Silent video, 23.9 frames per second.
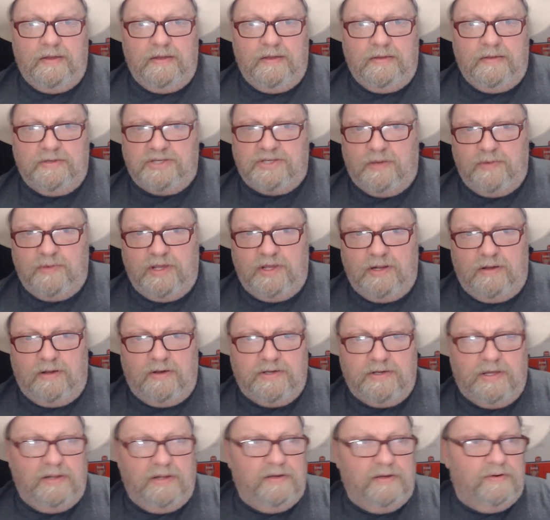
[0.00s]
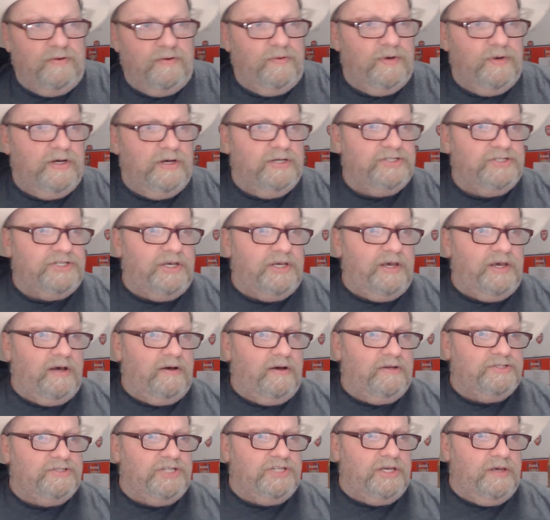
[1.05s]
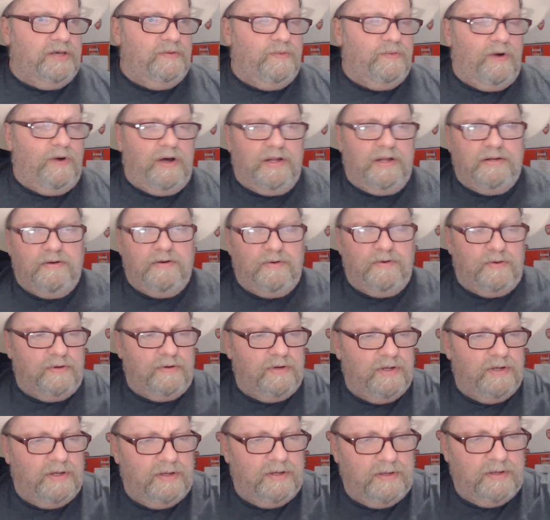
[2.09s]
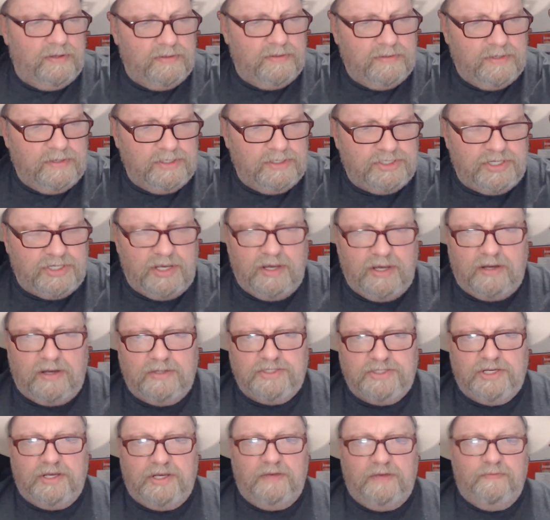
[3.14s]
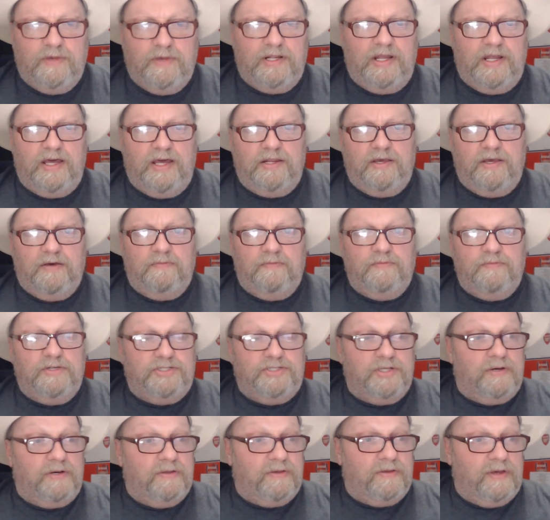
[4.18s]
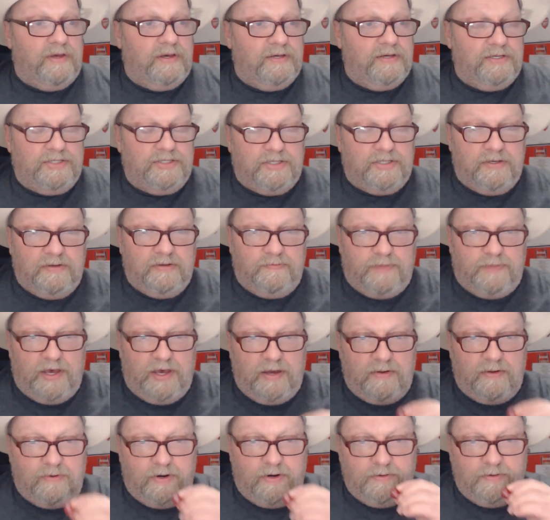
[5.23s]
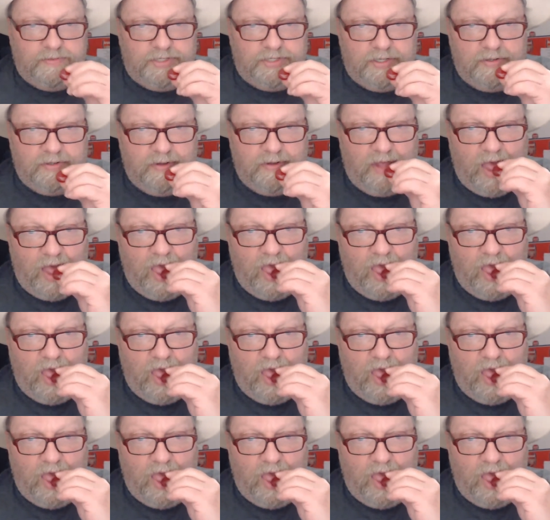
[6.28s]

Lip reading: Something like a little CRT1 or the CRT Millennium, which I think is the better option.